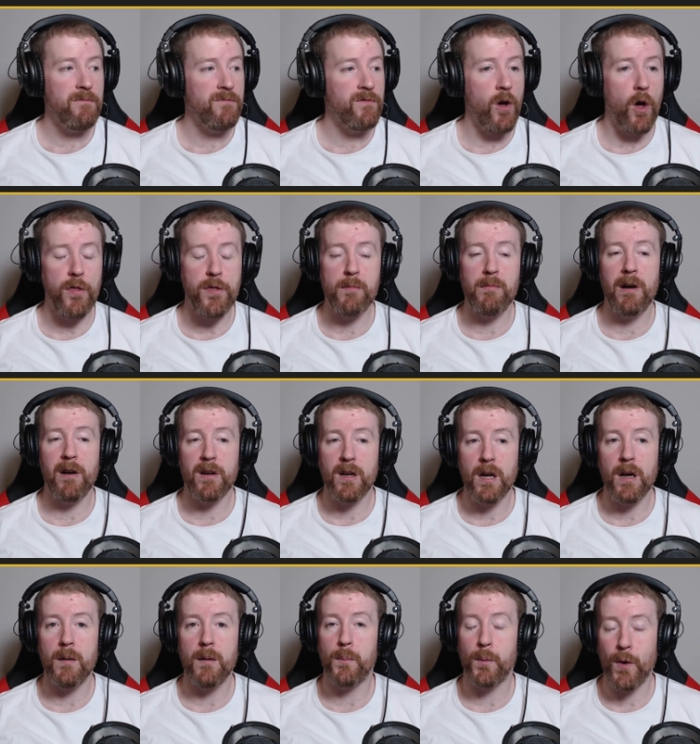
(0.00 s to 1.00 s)
North
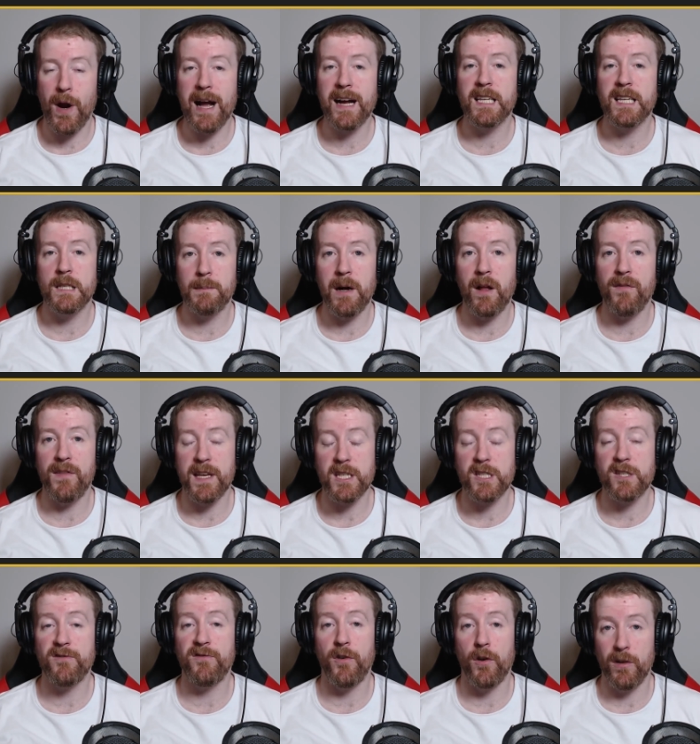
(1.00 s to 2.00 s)
America bragged about
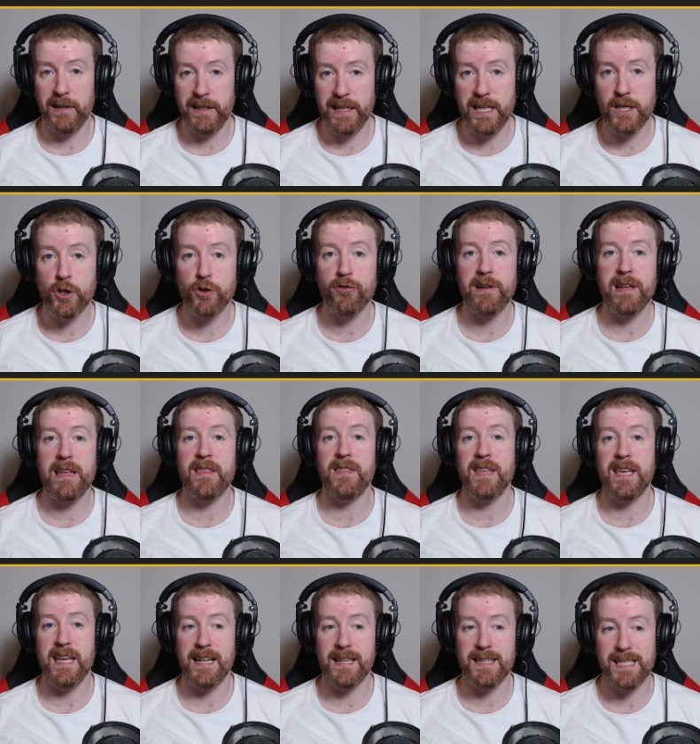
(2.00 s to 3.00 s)
this for literally
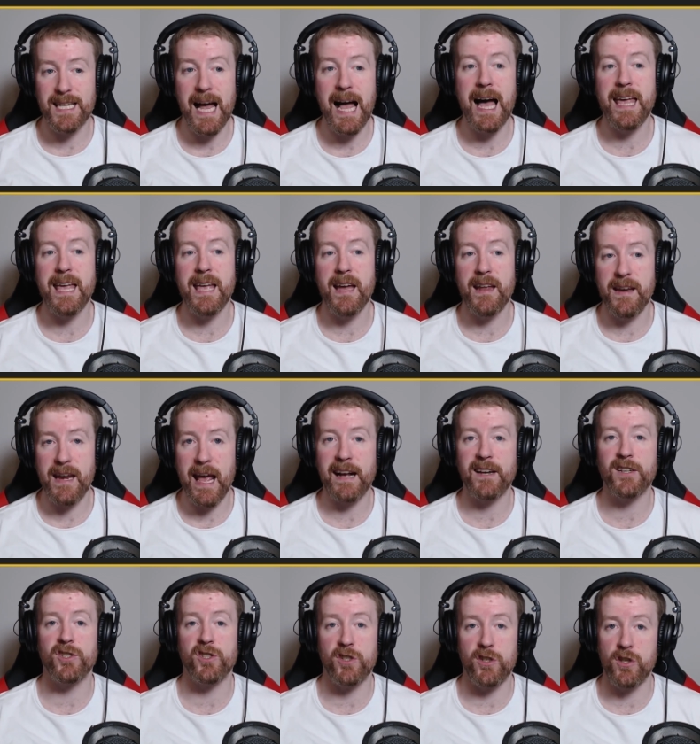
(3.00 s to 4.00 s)
the entire
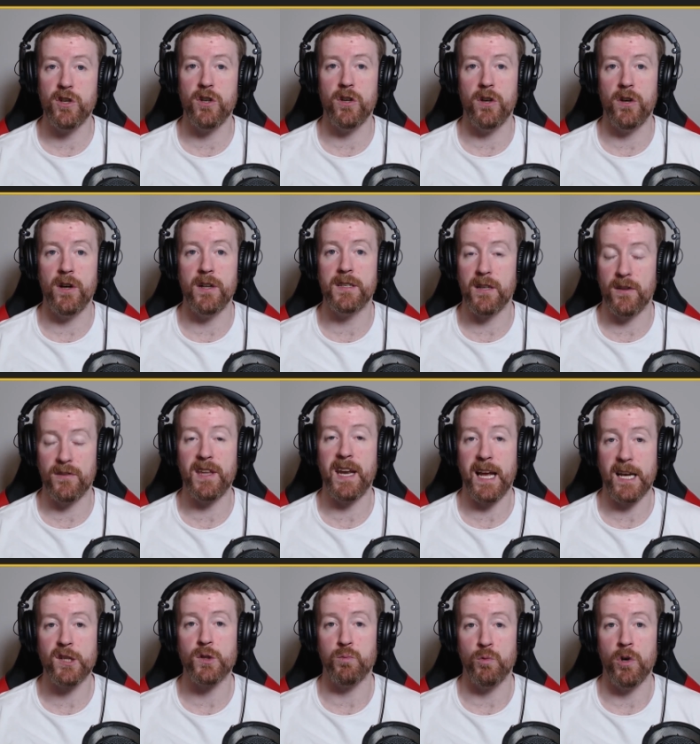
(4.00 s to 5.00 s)
next year until the
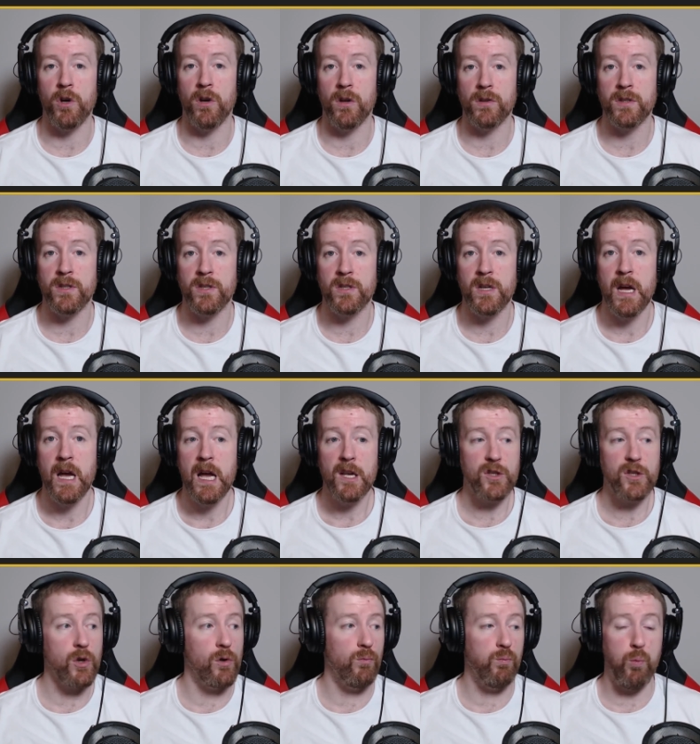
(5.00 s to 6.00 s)
next Worlds.
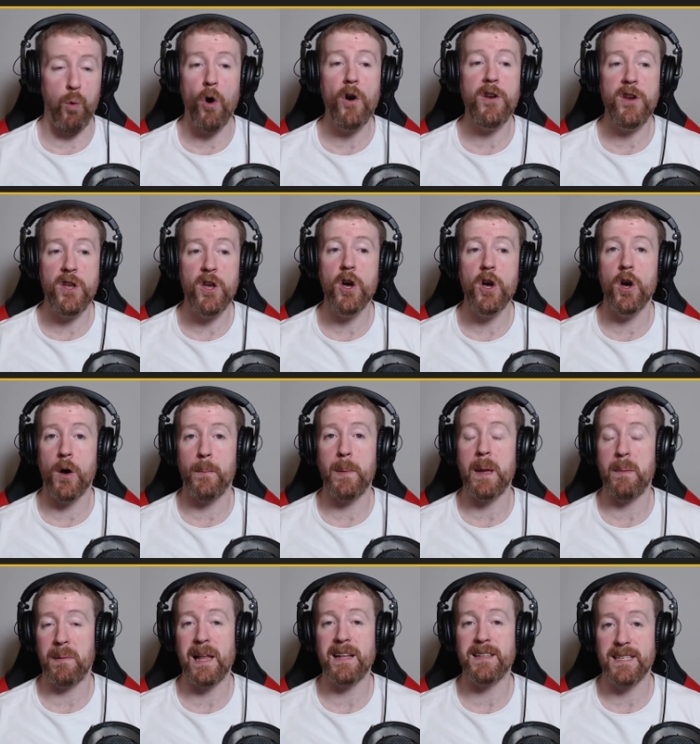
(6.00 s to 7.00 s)
So, one year
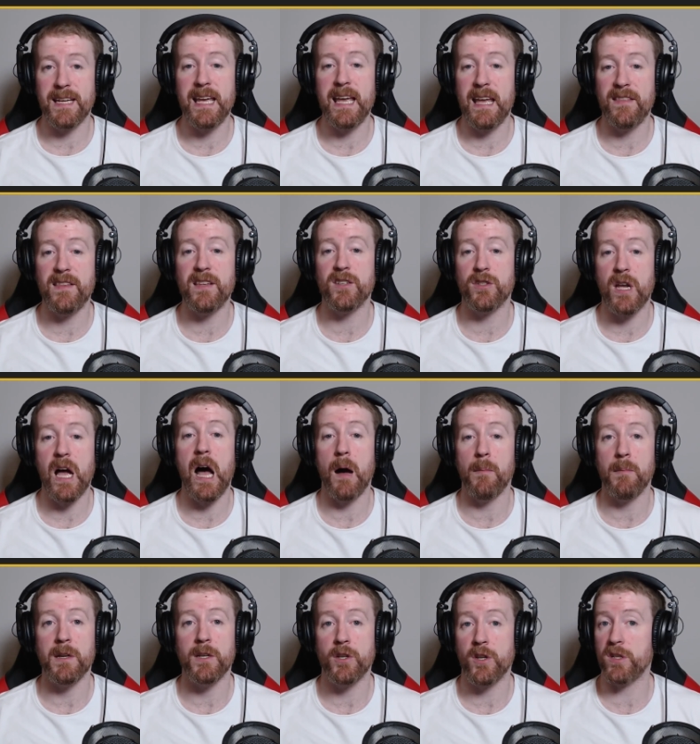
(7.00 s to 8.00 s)
people had to hear this
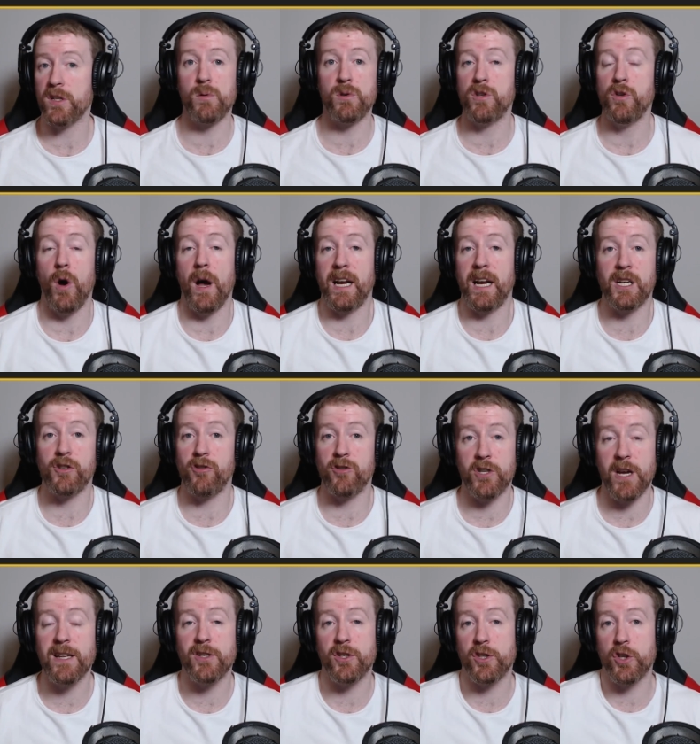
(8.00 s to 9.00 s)
garbage because there was no extra
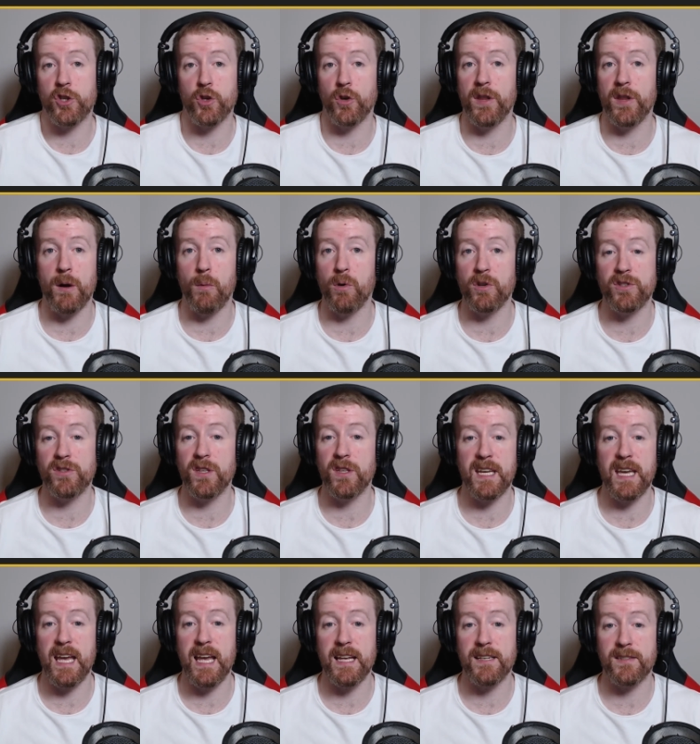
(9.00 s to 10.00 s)
chance to show that it wasn't the
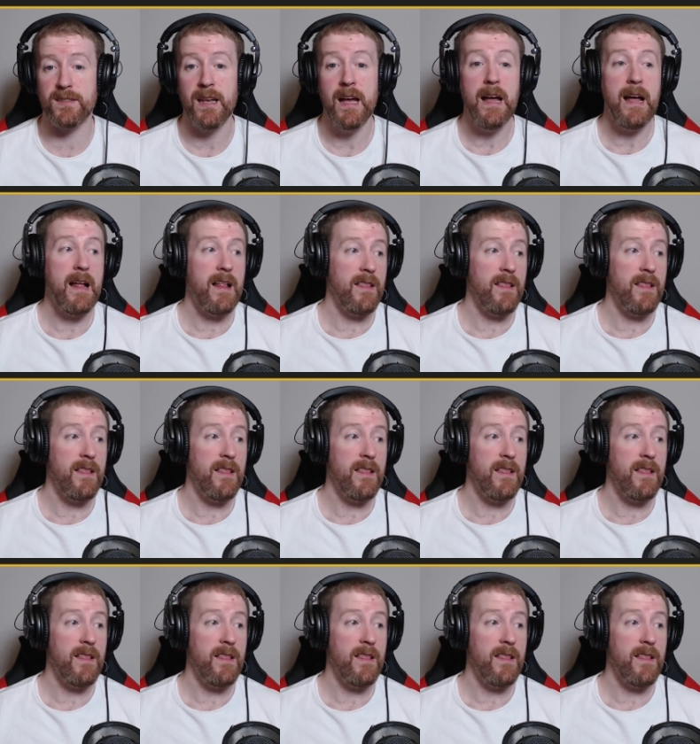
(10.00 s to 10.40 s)
case.